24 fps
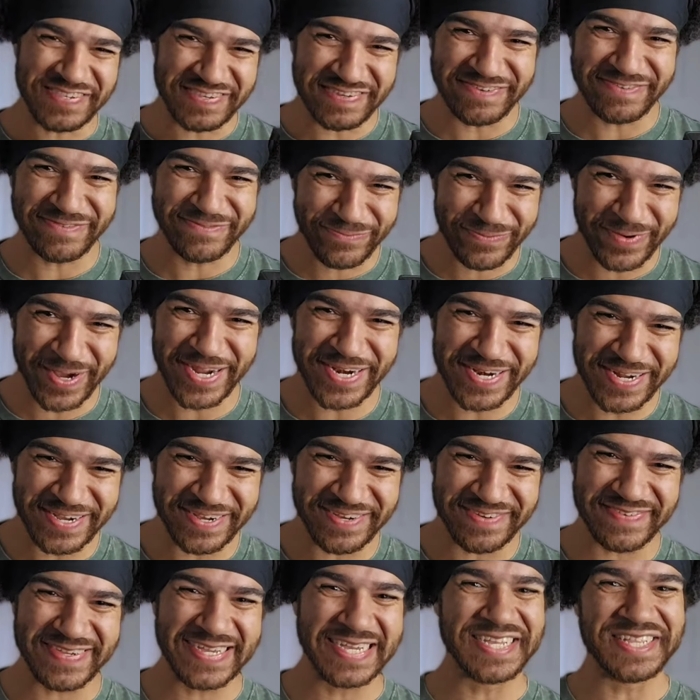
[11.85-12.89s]
is one
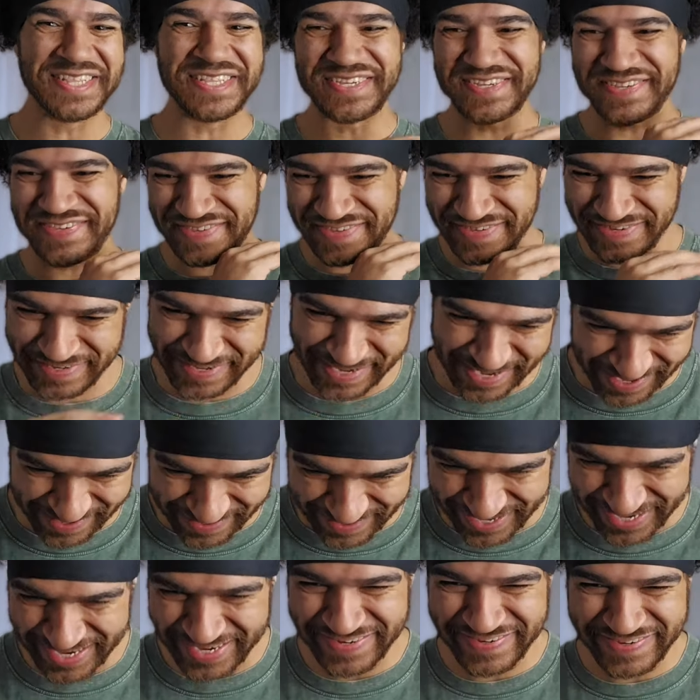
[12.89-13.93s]
of the
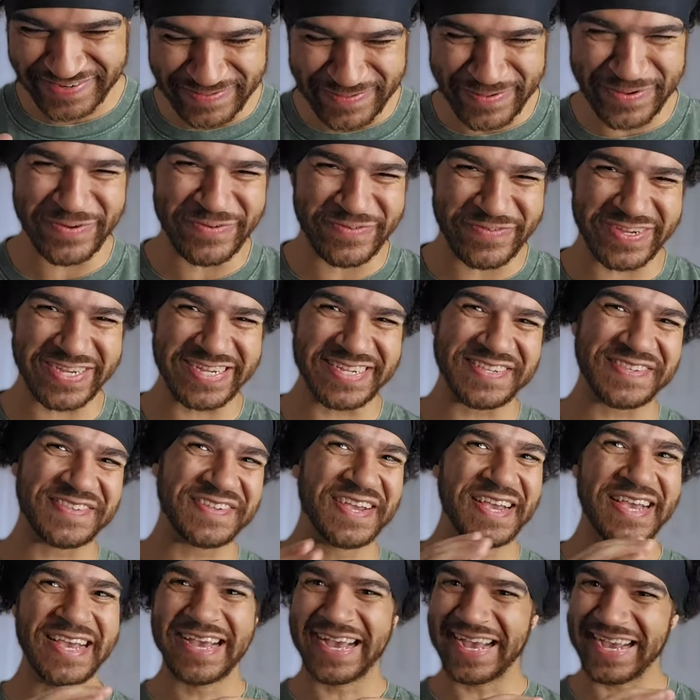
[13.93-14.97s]
scariest movies
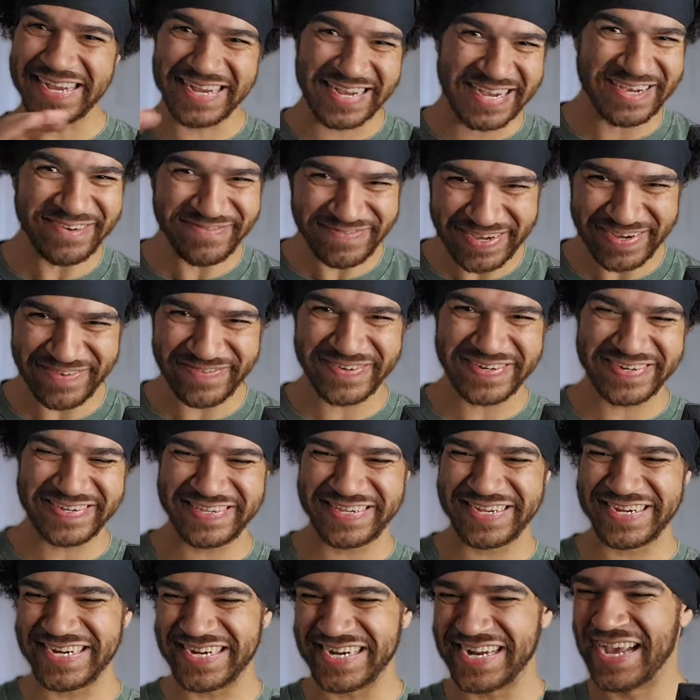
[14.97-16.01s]
I have ever
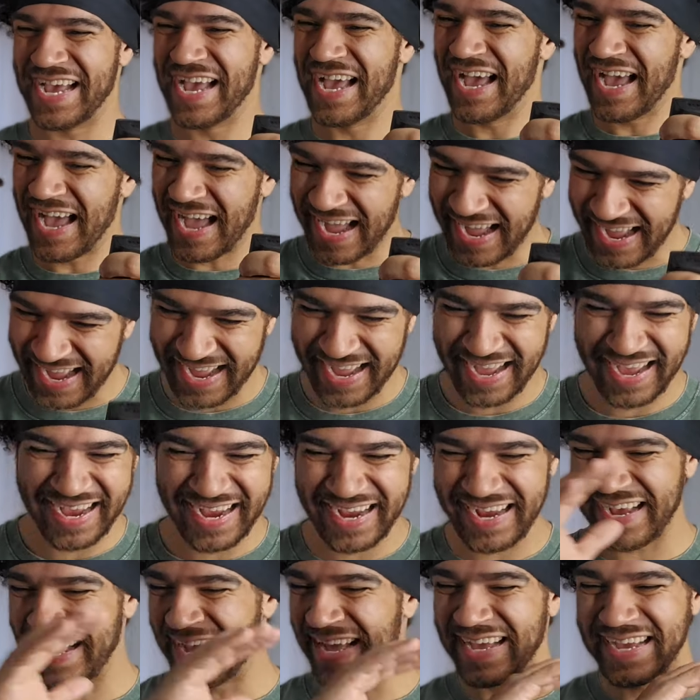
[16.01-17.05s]
seen.
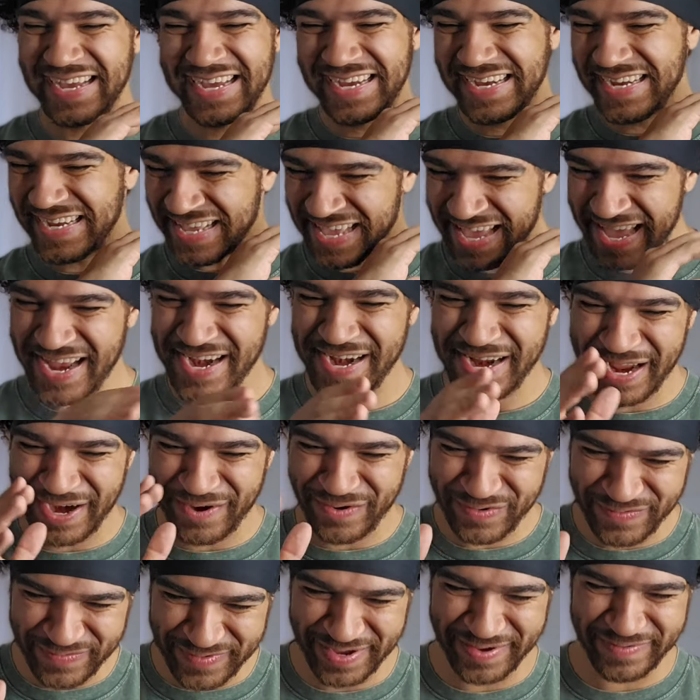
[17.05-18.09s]
I cannot
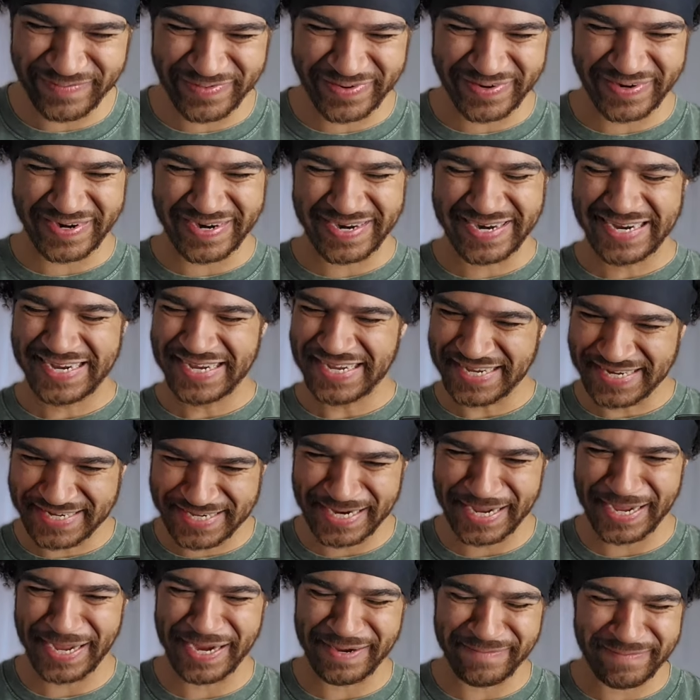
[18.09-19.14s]
remember a
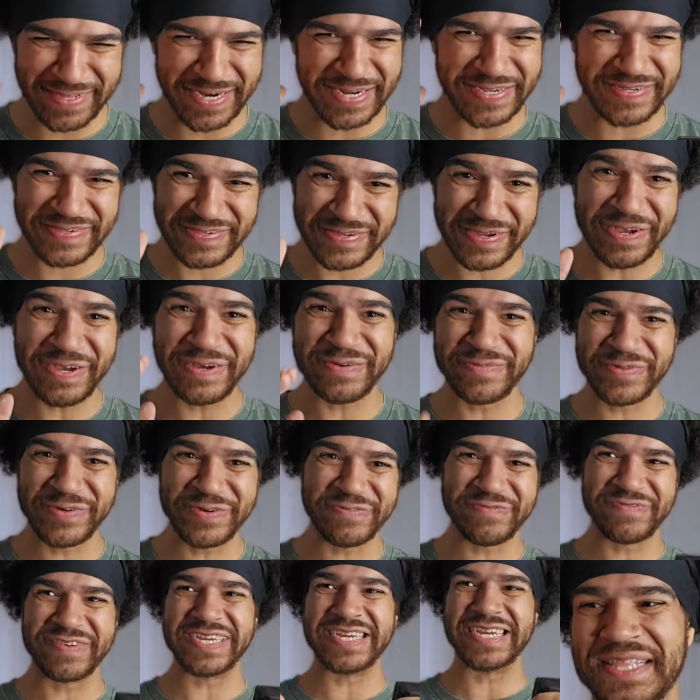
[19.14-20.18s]
time that I saw a
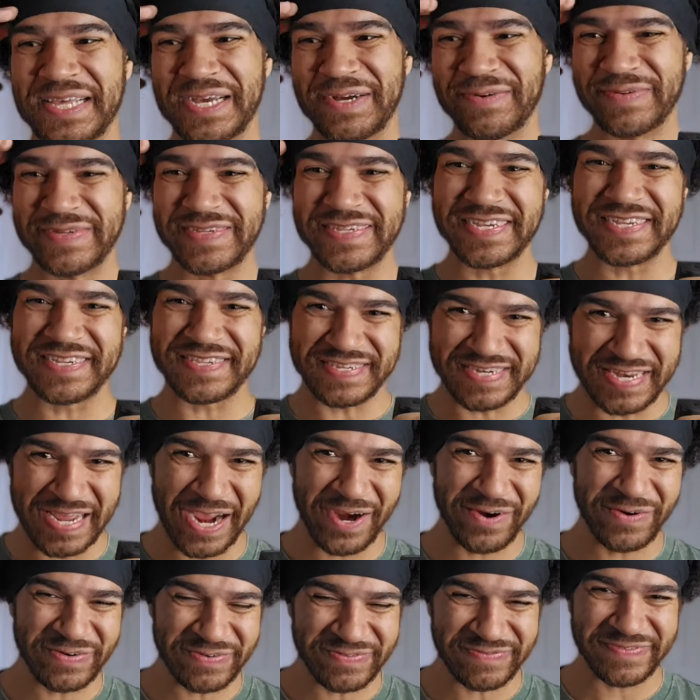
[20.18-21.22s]
movie that was as
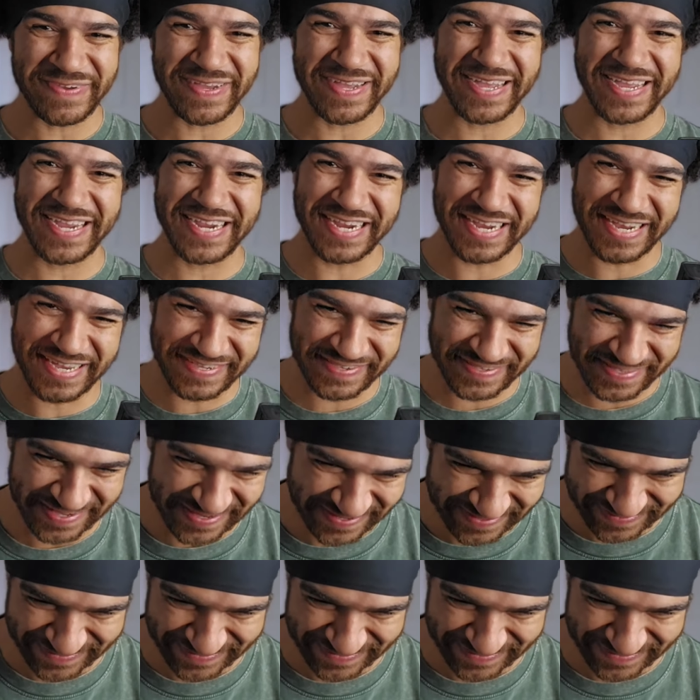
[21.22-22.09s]
terrifying as this